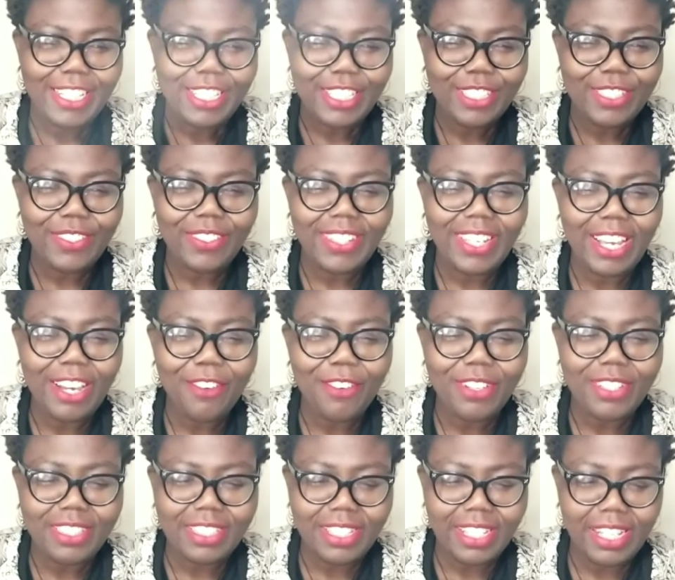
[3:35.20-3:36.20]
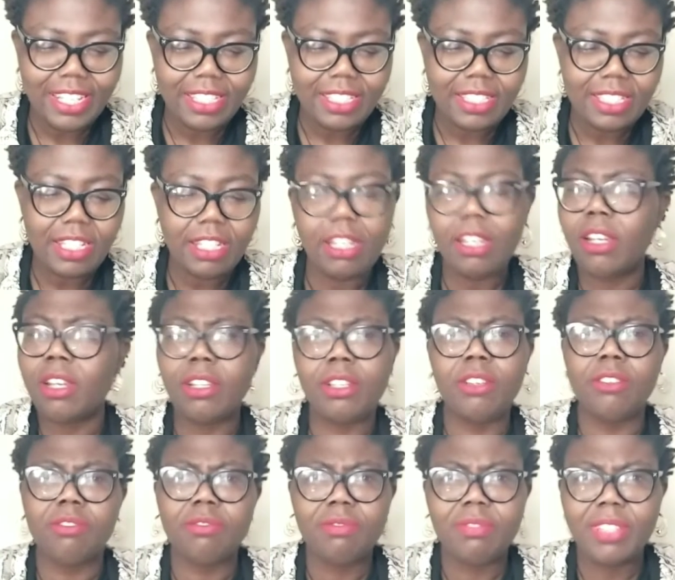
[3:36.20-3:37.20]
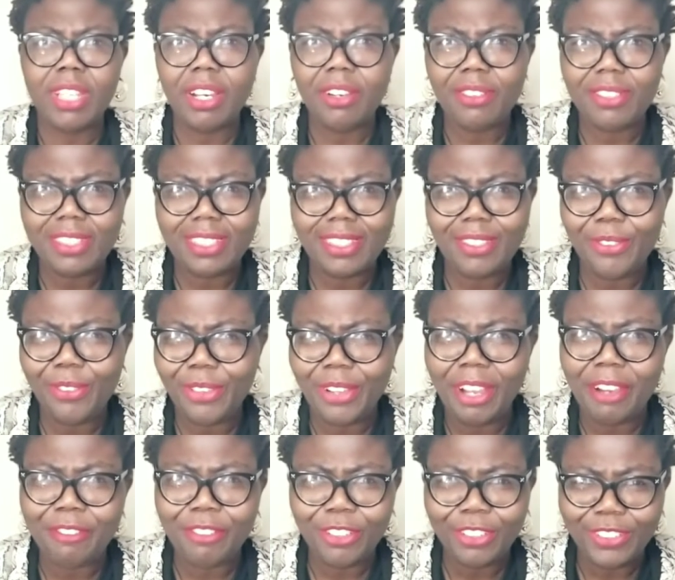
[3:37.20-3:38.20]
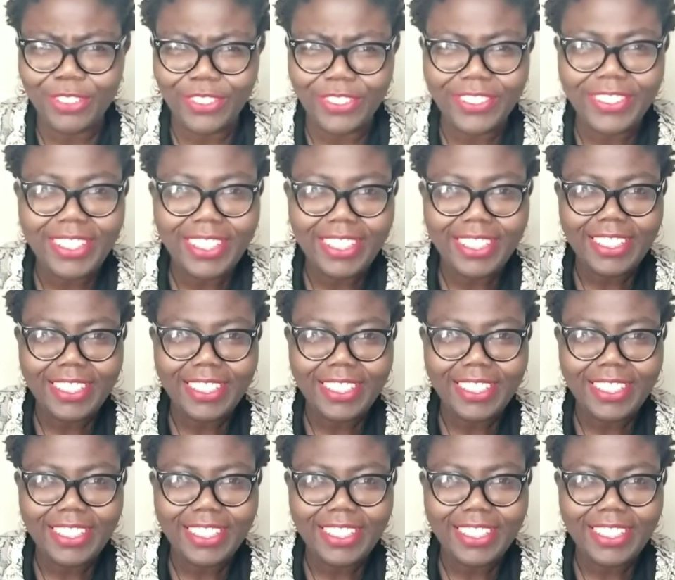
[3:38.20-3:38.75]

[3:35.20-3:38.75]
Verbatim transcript: so that was it uh, no that was we are not done